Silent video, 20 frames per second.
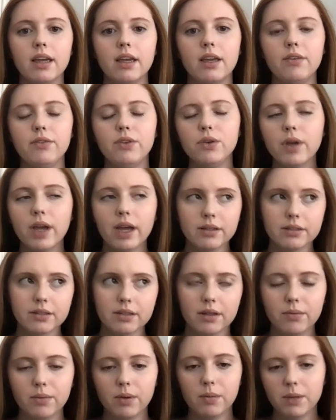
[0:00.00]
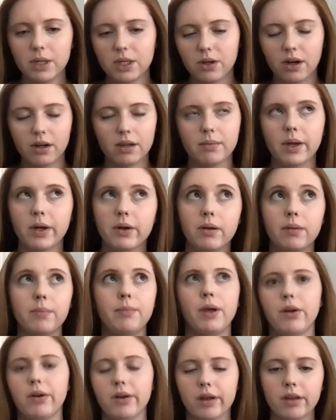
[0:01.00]
If you guessed that we'd be talking about
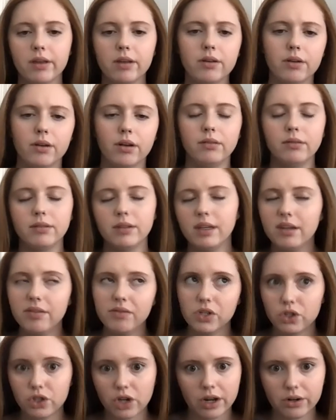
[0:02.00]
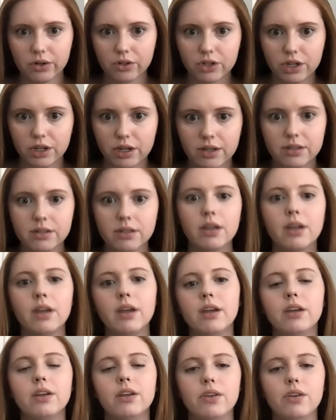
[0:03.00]
American or even cheddar cheese,
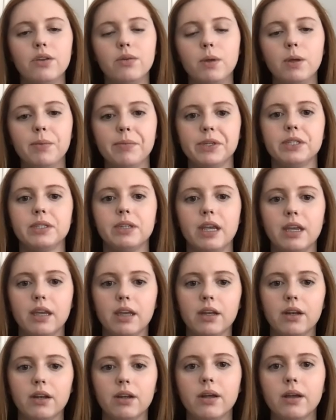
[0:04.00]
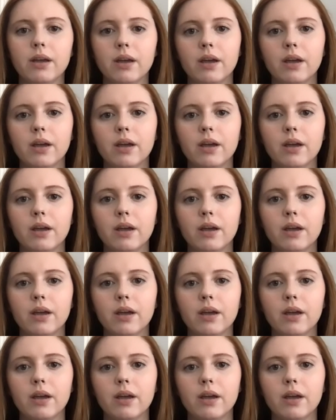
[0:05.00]
you'd be mistaken.